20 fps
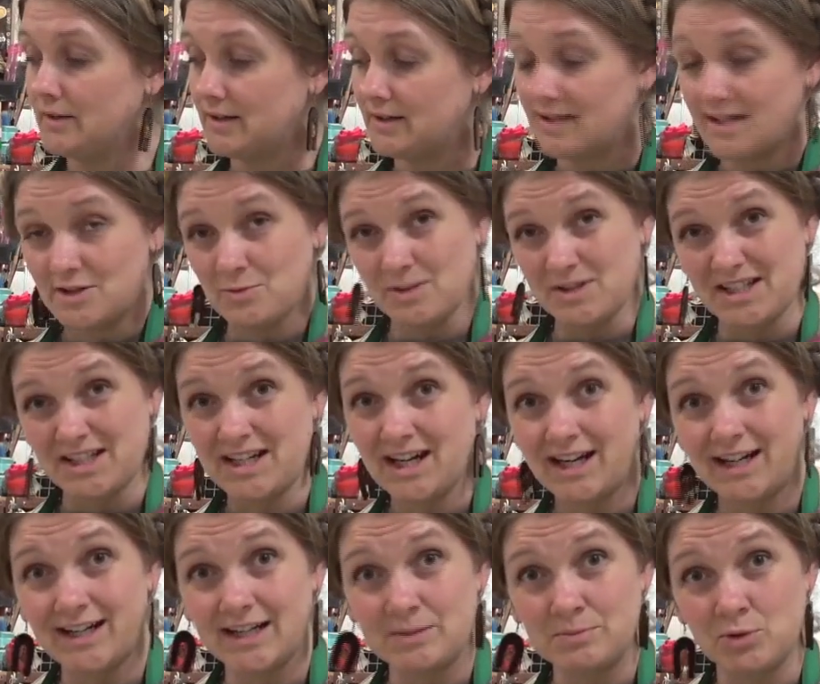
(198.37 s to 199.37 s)
These ones are
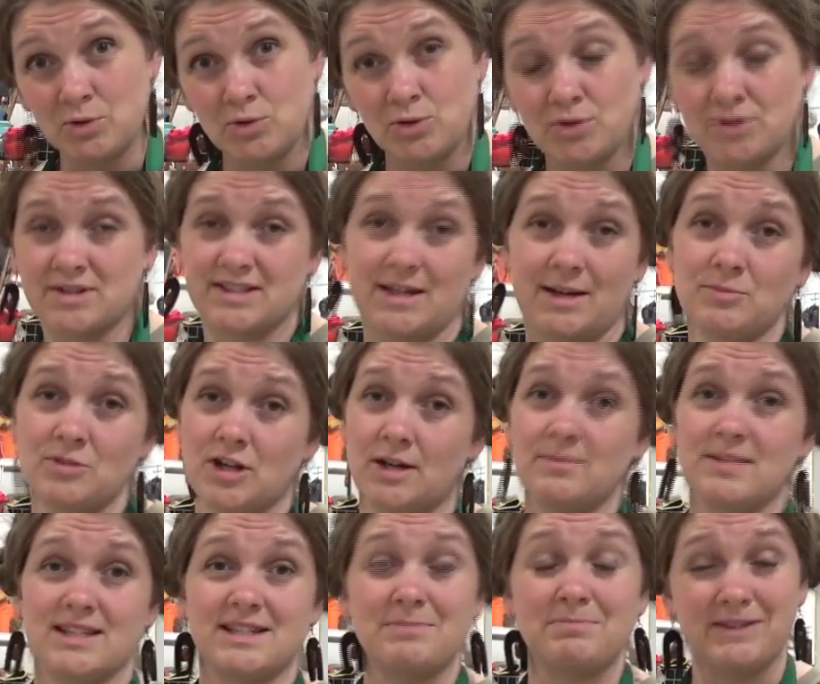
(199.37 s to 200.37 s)
cardboard. Sometimes
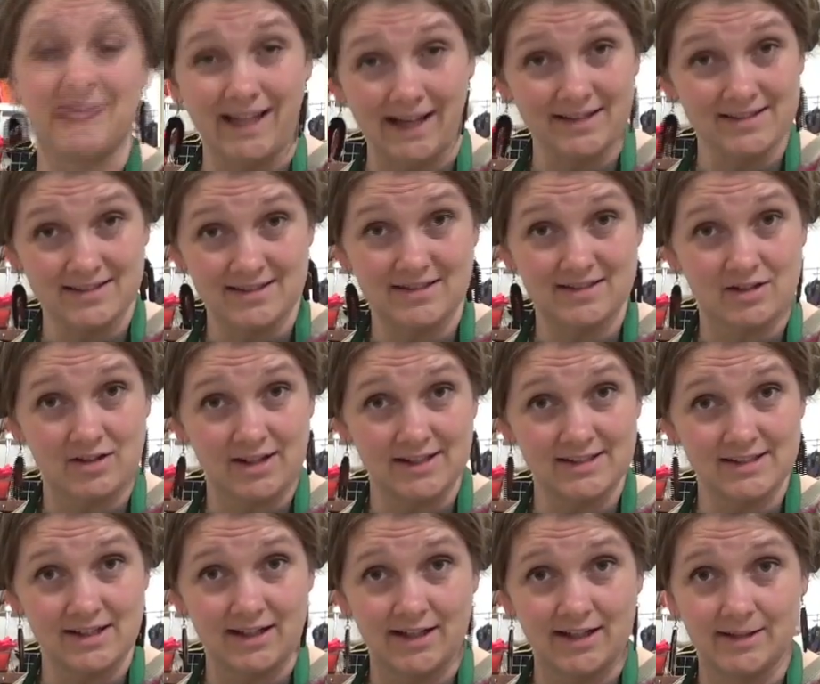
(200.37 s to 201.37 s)
it's plasticized
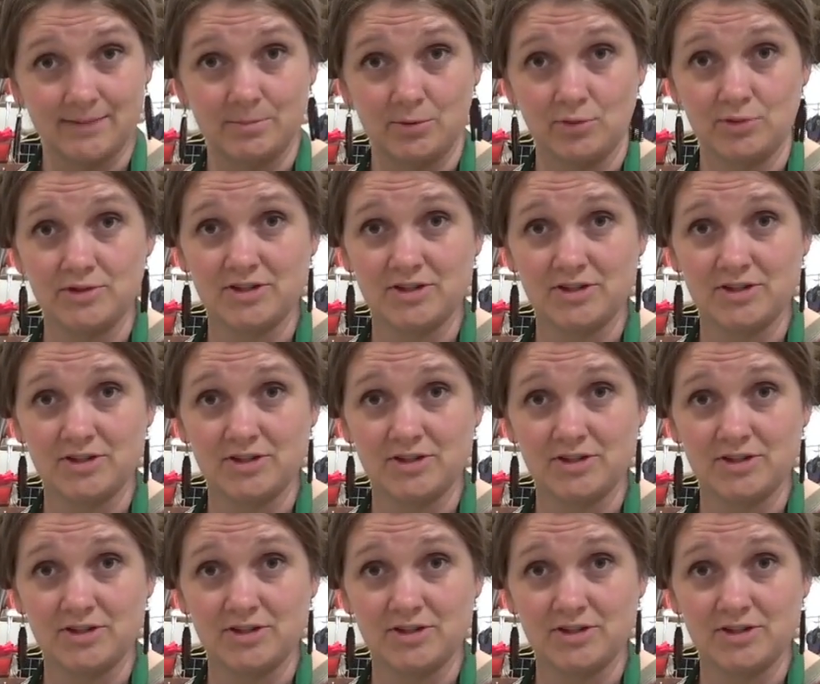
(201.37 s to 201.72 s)
cardboard,